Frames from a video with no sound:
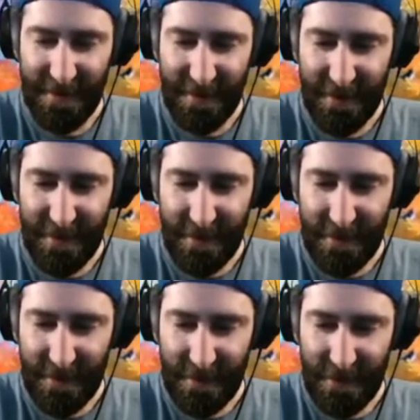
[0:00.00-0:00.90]

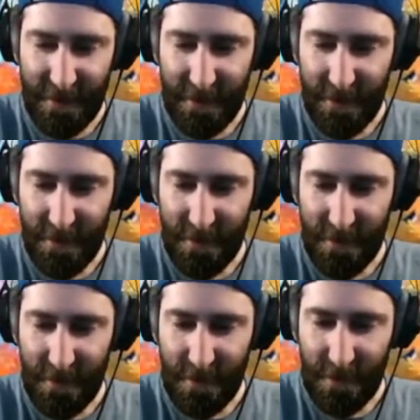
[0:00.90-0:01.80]

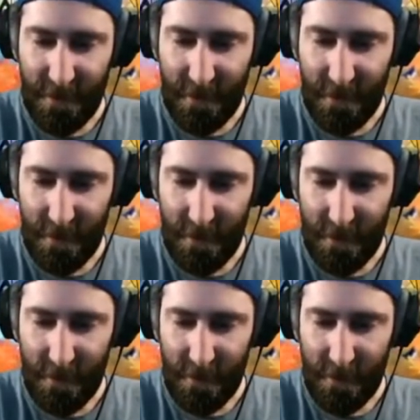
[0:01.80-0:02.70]

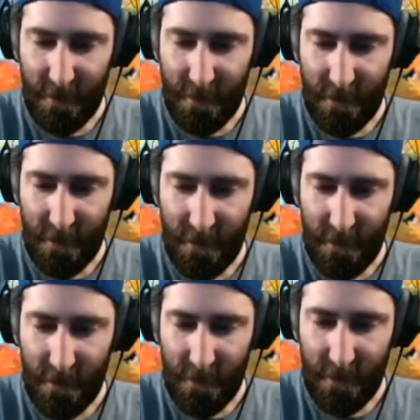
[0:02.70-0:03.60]

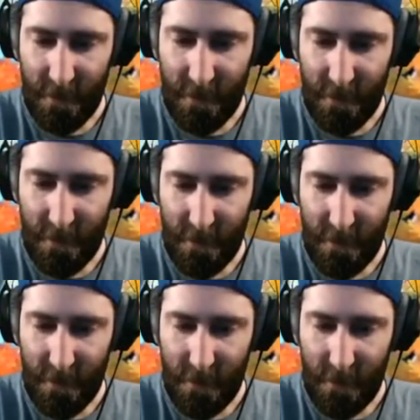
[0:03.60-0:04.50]

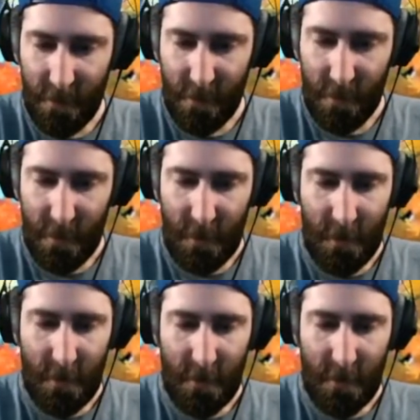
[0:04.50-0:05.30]
(silence)